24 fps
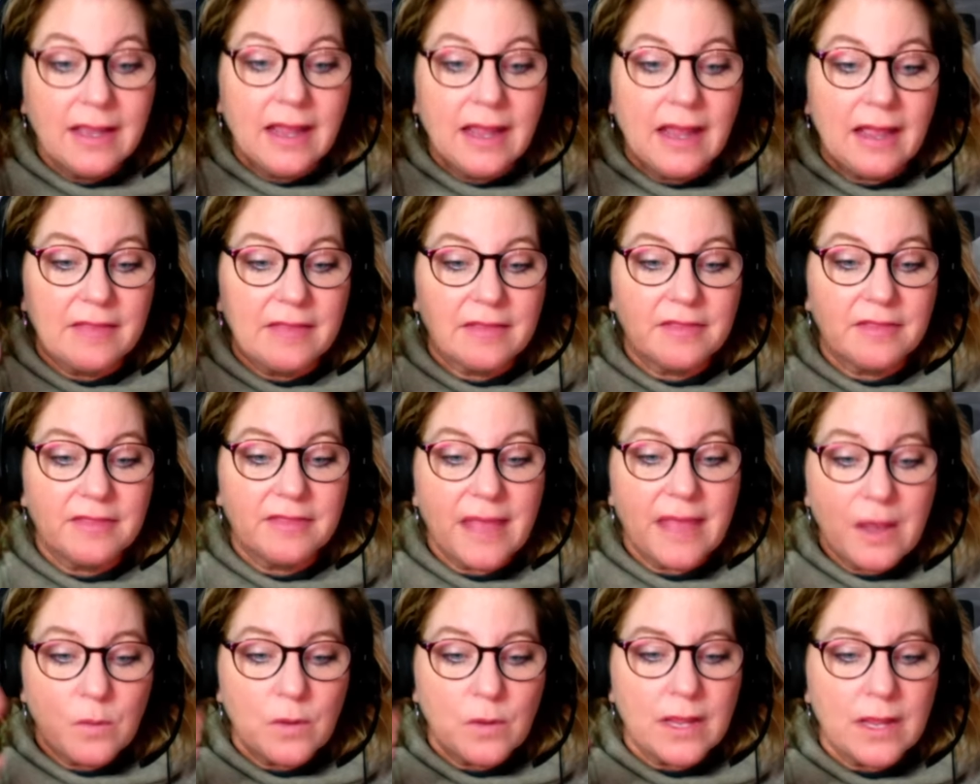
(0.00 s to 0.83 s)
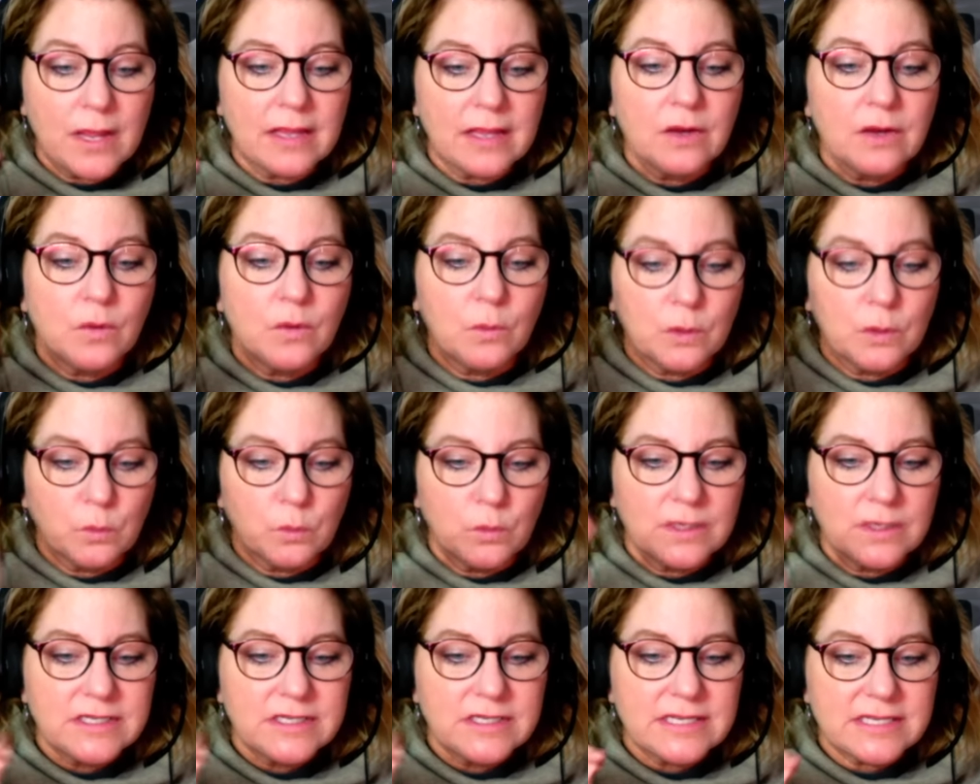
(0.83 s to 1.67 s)
And then that way, when
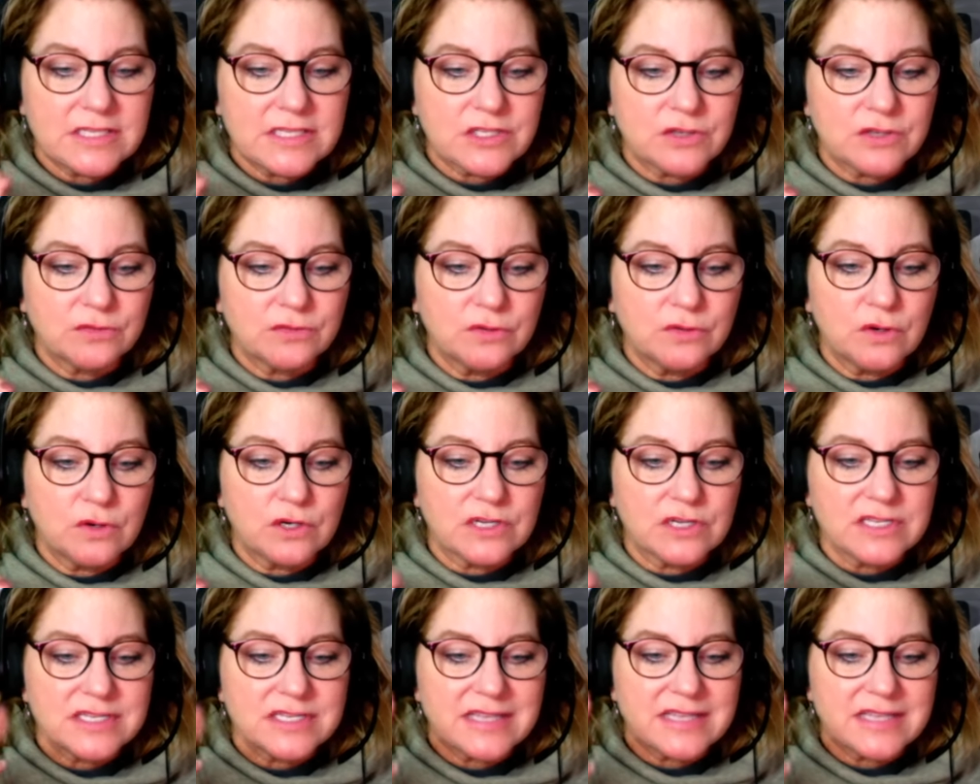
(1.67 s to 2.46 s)
one gets divorced,